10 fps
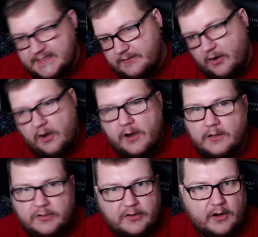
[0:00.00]
getting
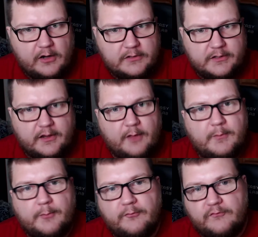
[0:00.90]
harder and harder to come
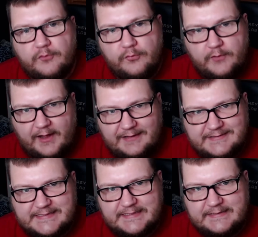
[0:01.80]
up with new
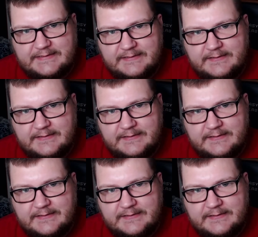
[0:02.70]
content.